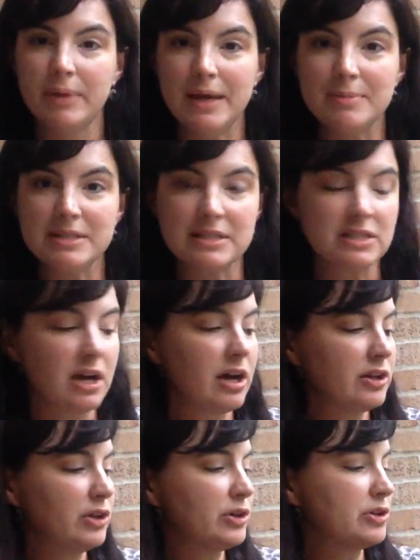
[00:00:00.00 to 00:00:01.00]
babies and
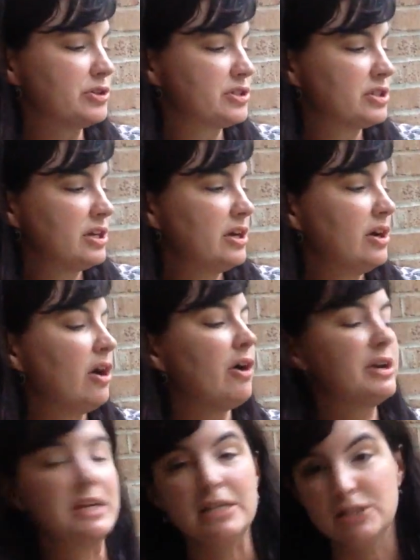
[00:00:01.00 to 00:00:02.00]
toddlers
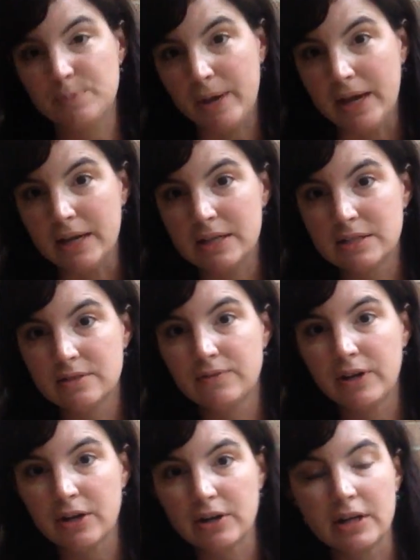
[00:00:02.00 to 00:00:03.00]
on each page.
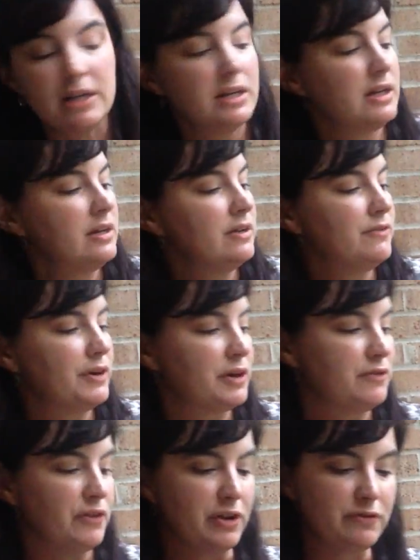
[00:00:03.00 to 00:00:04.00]
Very,
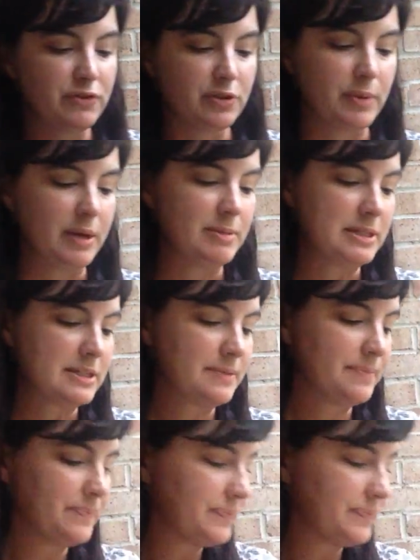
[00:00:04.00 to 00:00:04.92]
very fun for the babies.